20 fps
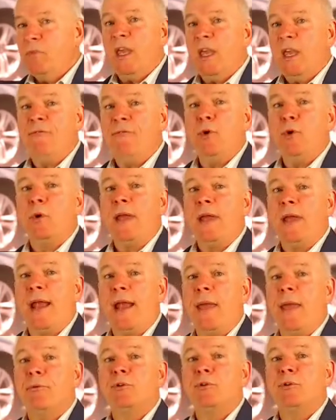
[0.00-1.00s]
If you are not
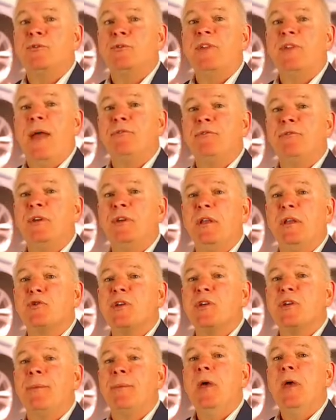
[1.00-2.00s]
able to staff the
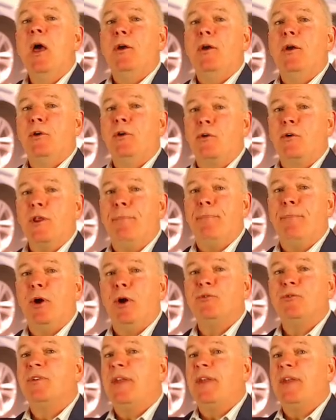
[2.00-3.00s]
dealership during the
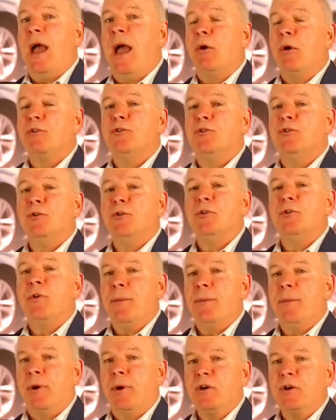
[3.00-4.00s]
posted hours due to an
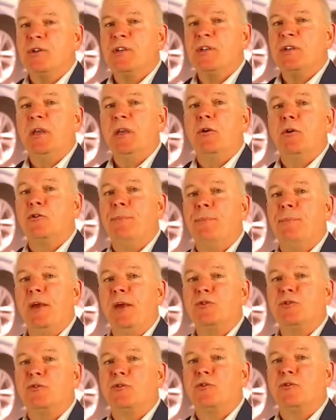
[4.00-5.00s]
emergency or
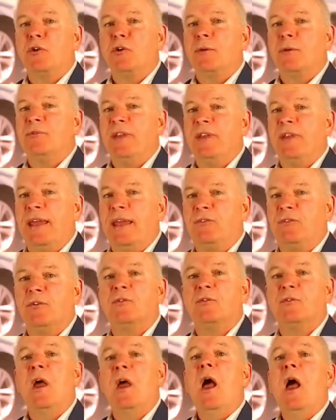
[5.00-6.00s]
special
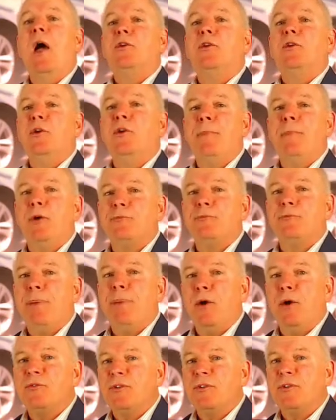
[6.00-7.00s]
circumstances, you must
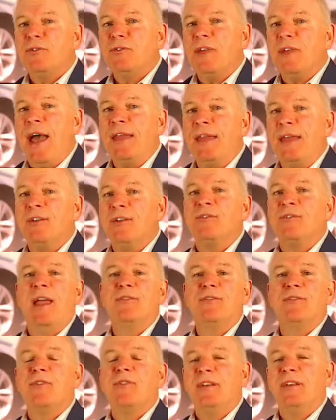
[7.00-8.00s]
post a sign that
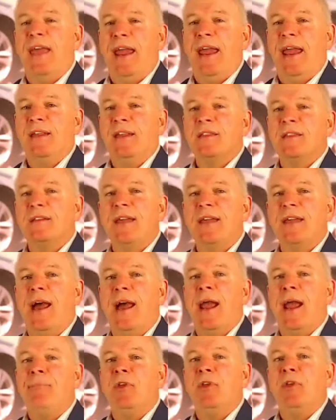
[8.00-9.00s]
states the date and the
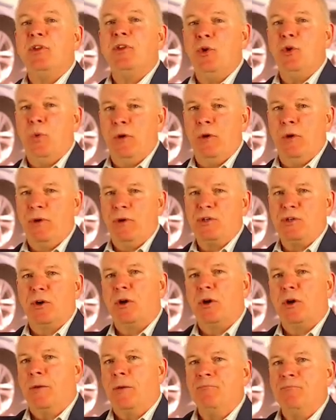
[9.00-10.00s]
time that you will
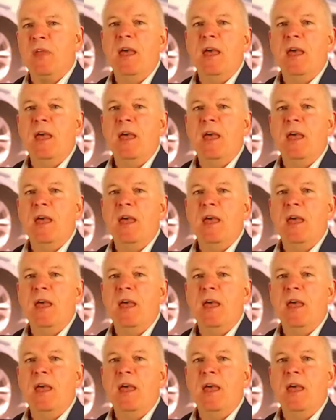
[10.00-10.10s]
return.